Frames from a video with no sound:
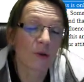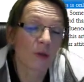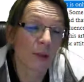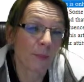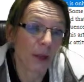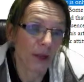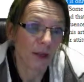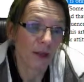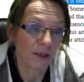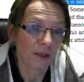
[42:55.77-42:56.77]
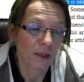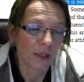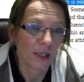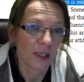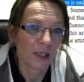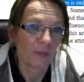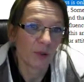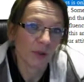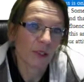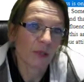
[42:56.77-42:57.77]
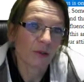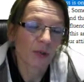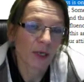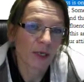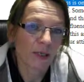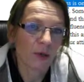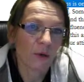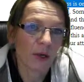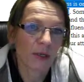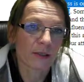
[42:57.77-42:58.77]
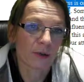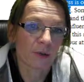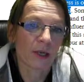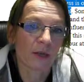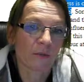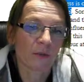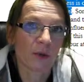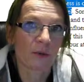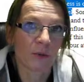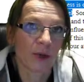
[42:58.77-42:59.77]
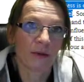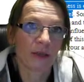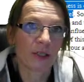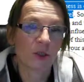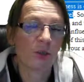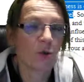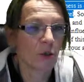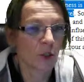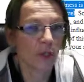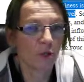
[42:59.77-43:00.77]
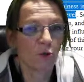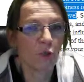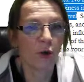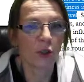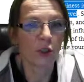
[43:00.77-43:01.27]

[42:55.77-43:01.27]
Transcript: the codes are back in. Because how should Atlas know? Atlas only kind of knows, well, I should merge these